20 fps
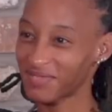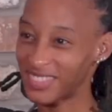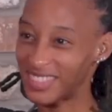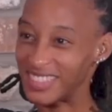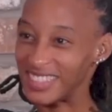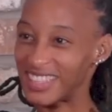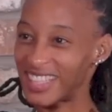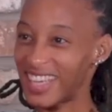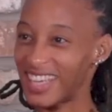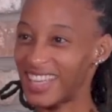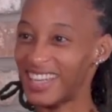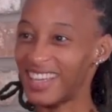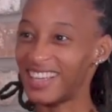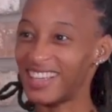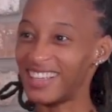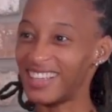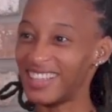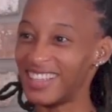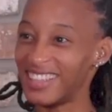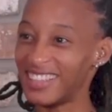what's some of the
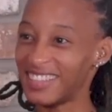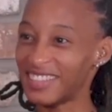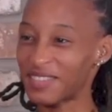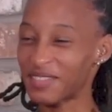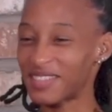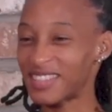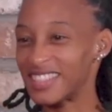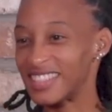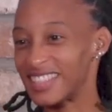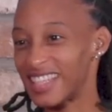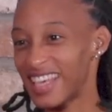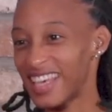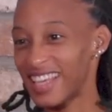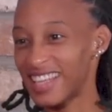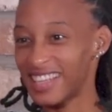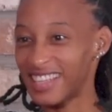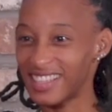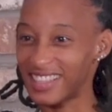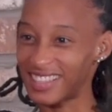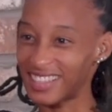other variations?
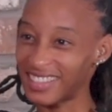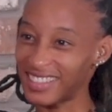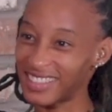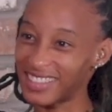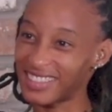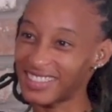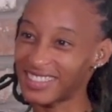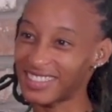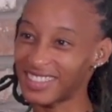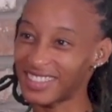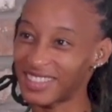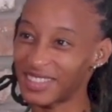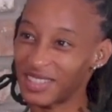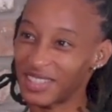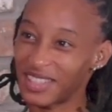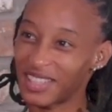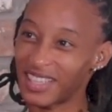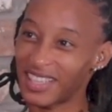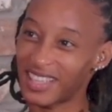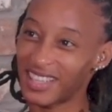
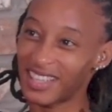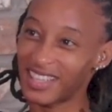Sada.